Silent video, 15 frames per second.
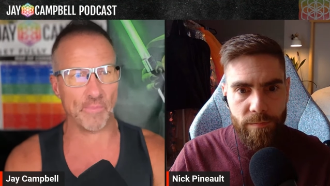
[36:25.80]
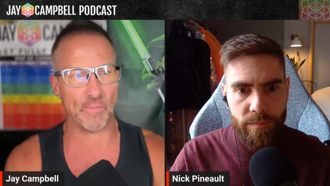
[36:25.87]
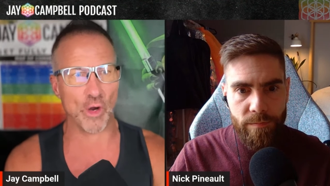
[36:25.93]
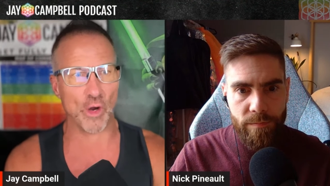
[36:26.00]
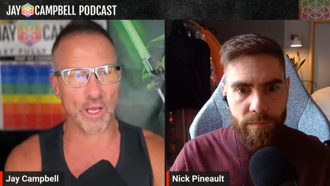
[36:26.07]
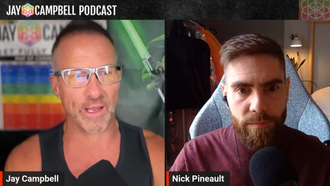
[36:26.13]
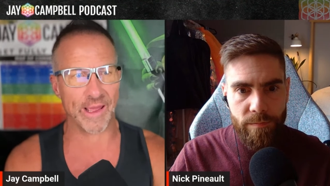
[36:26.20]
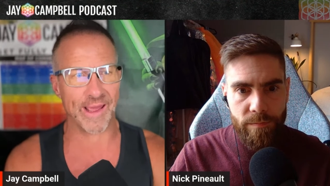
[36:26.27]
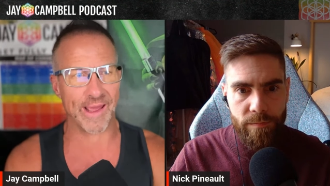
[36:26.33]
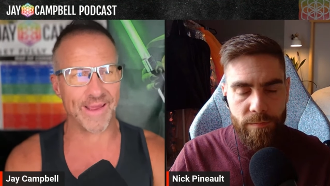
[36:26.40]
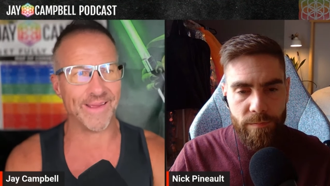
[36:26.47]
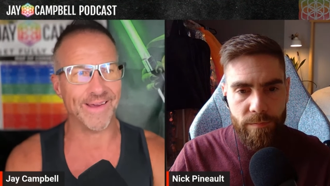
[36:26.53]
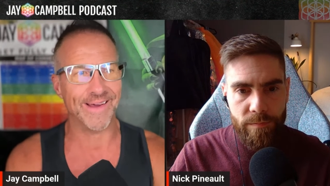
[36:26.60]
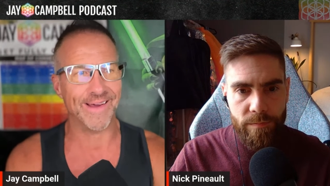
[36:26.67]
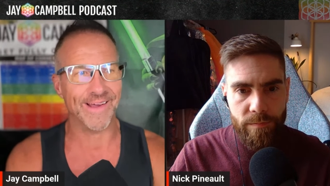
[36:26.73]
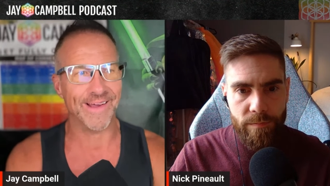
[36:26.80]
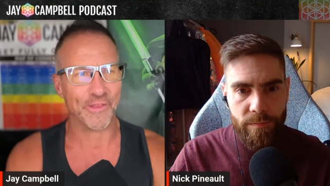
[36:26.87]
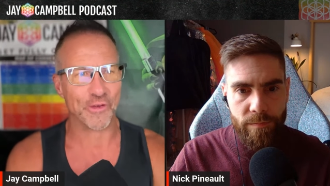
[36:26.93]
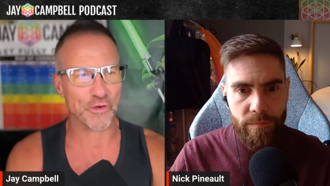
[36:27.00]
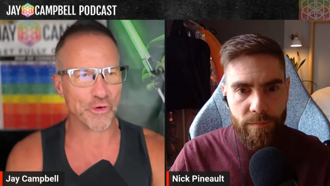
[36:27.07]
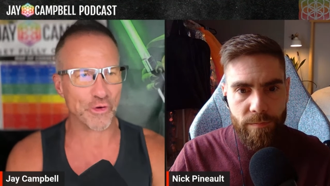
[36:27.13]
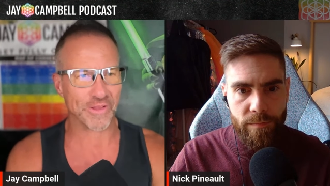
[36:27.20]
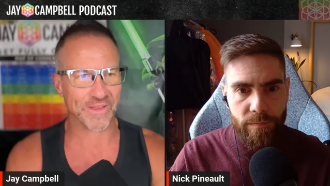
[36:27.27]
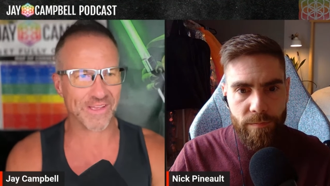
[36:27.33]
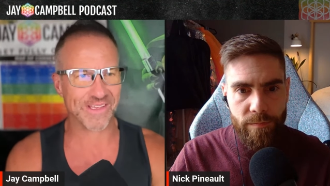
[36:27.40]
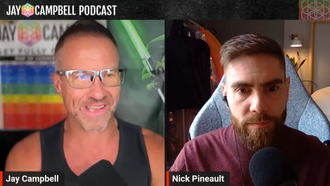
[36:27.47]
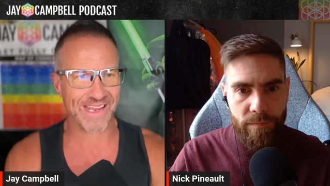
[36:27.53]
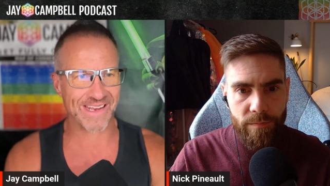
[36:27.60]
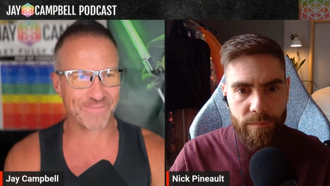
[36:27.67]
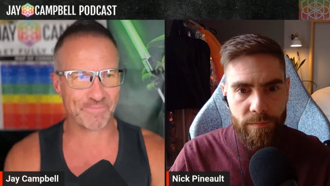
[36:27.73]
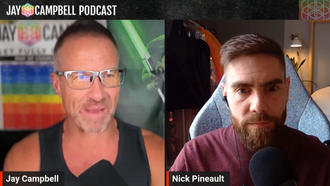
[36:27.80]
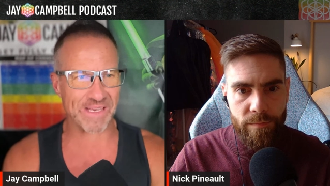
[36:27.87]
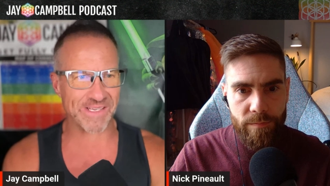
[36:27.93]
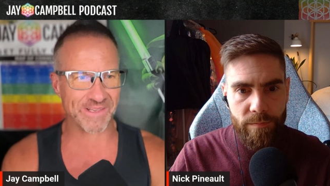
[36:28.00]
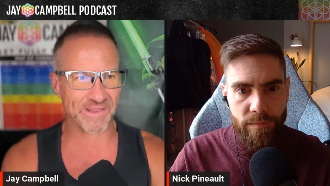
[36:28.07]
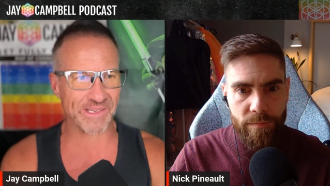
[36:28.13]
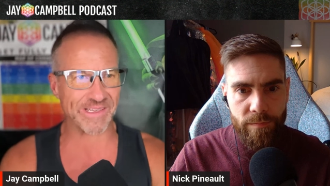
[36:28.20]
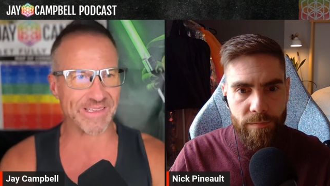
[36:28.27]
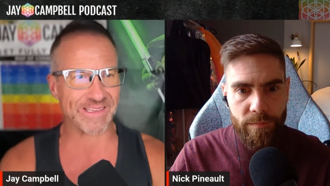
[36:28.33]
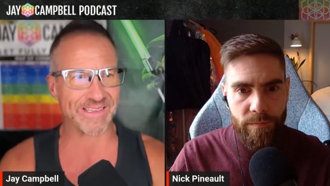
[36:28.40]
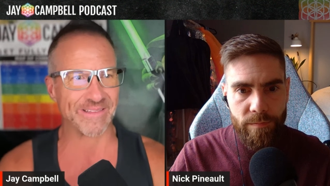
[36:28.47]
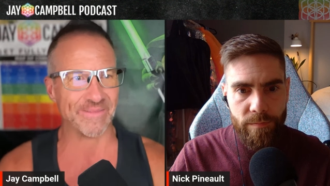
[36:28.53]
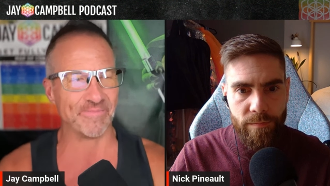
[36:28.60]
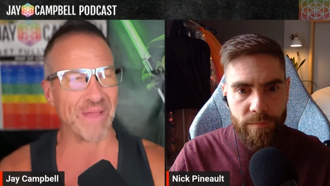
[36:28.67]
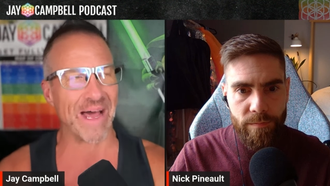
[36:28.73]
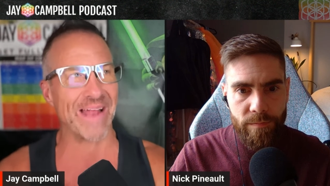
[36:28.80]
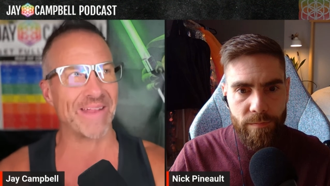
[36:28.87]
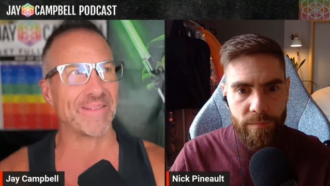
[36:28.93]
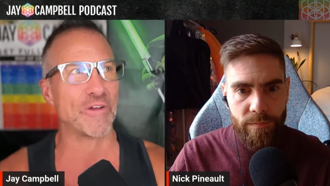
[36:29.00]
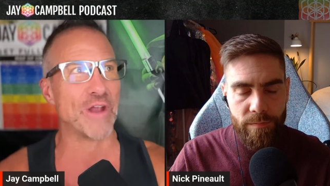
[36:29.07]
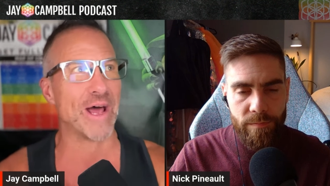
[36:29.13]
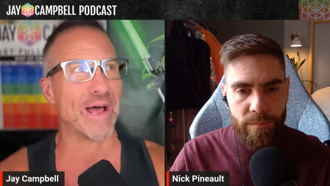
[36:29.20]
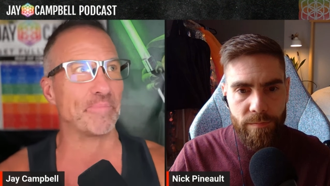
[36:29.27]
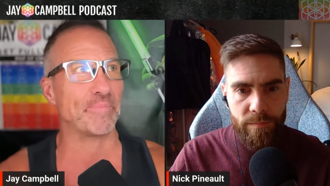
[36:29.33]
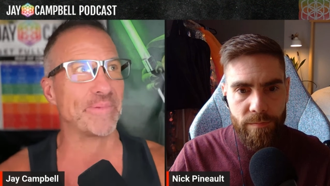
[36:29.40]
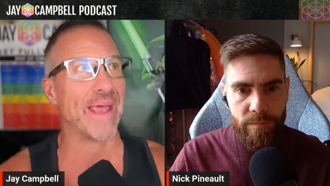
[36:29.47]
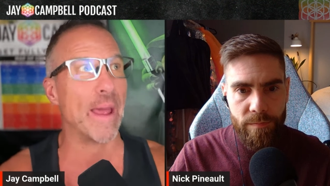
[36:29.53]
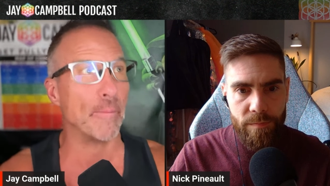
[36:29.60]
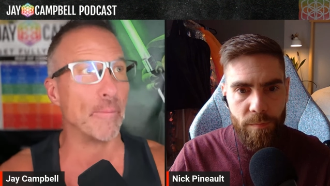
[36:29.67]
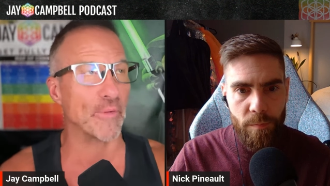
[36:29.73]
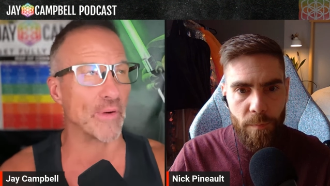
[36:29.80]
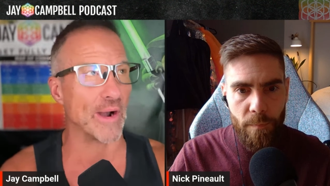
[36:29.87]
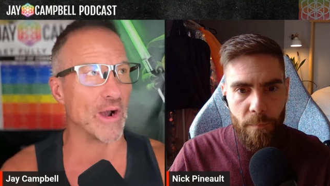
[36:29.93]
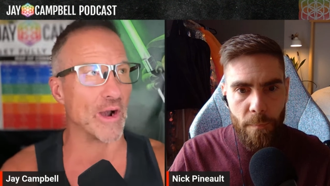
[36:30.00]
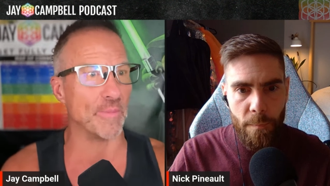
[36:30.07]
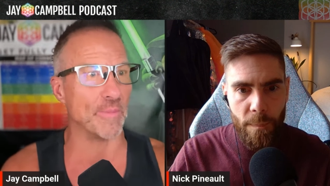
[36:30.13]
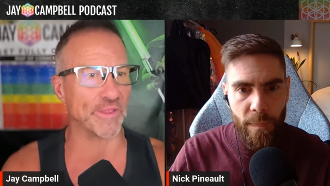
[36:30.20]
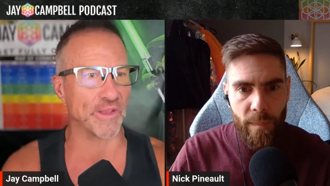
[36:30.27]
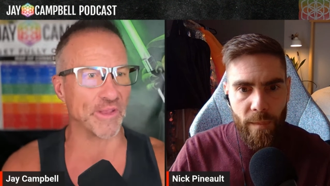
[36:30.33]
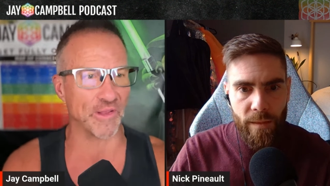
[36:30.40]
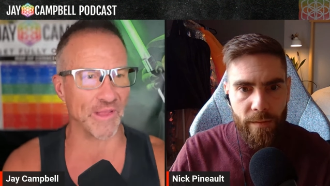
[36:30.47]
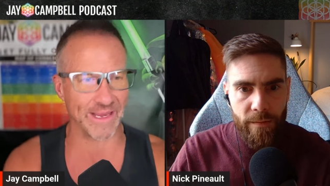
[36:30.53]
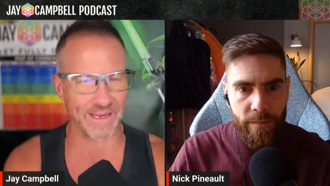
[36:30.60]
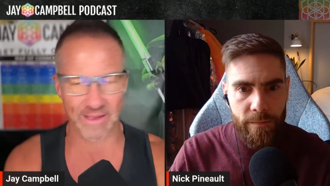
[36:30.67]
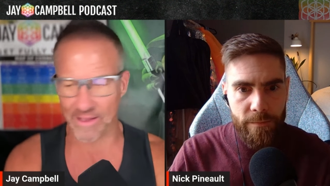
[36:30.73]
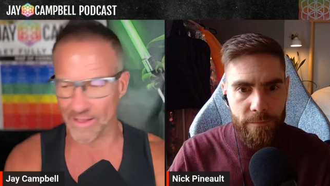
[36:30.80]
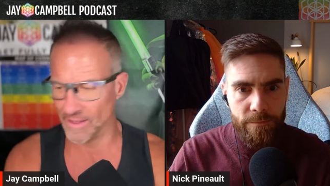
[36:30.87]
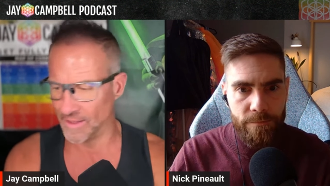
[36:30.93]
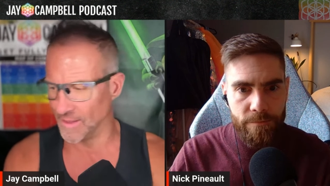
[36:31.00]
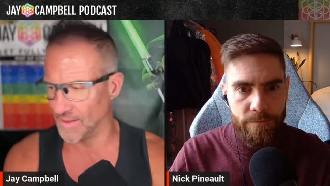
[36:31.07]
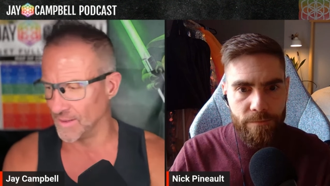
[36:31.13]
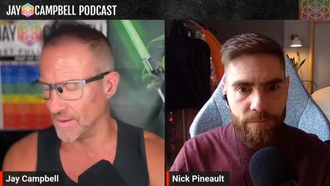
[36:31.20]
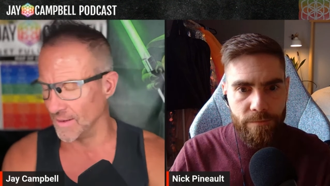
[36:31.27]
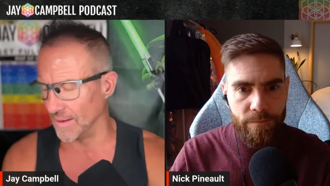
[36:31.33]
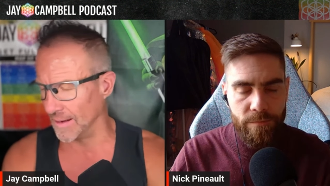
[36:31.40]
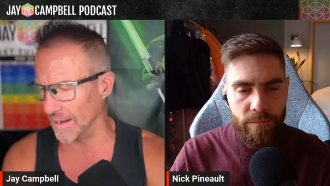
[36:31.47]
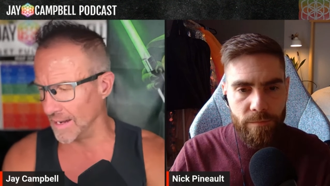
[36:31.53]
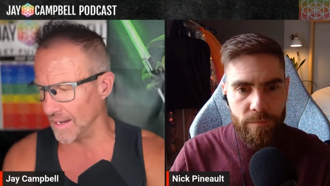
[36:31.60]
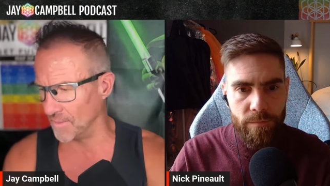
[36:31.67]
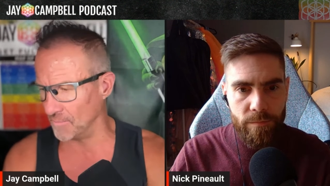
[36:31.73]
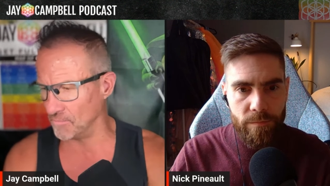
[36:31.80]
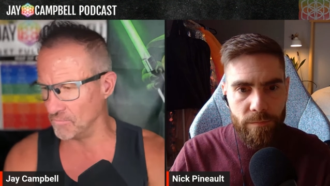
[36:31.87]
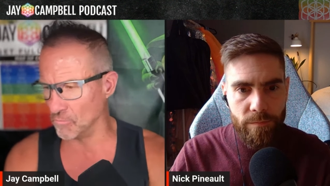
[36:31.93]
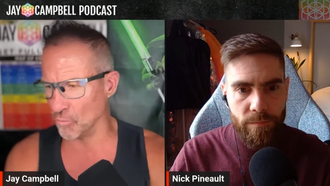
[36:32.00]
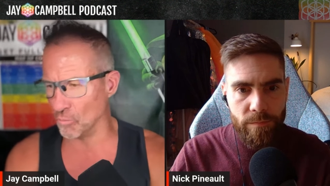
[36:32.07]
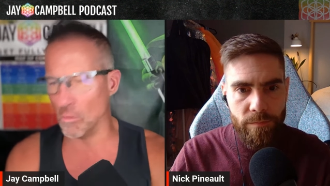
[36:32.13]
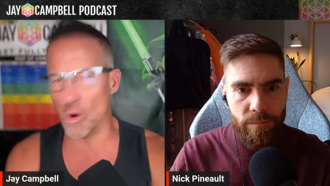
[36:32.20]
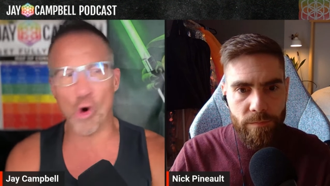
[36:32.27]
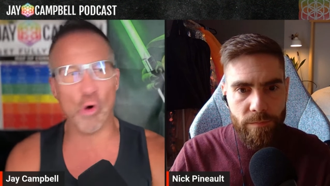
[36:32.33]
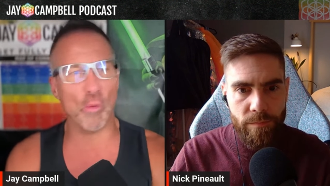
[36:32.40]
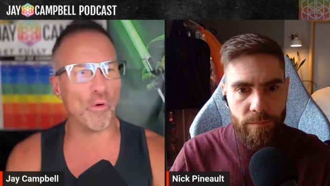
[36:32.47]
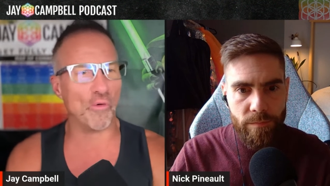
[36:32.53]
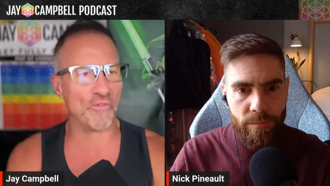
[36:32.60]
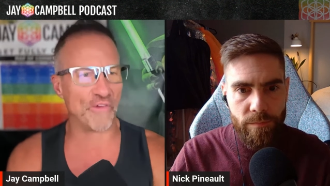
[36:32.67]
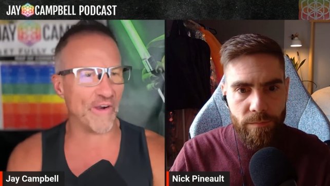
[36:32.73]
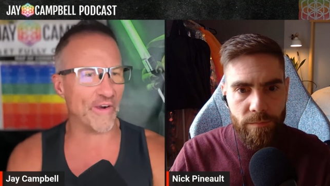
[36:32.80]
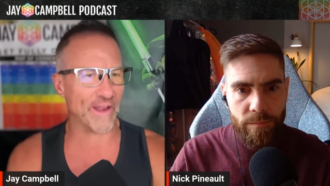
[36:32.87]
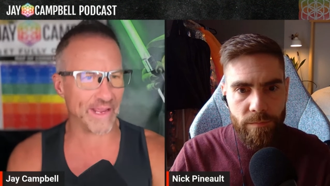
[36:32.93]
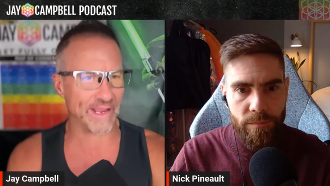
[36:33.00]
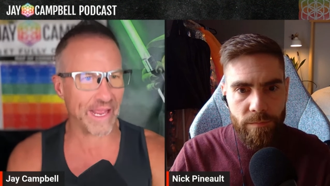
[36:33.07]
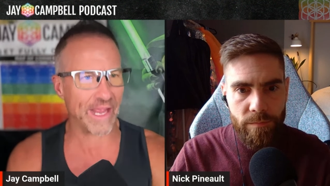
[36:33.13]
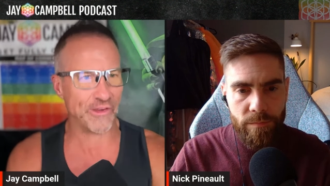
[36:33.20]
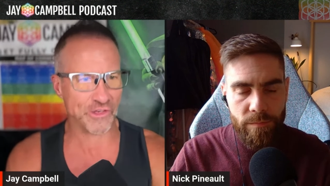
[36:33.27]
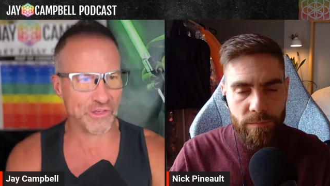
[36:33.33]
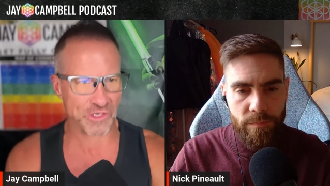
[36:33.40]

Speaker 1: putting a, they're doing these like basically not they're not temporary, but they're like uh, mobile Faraday cages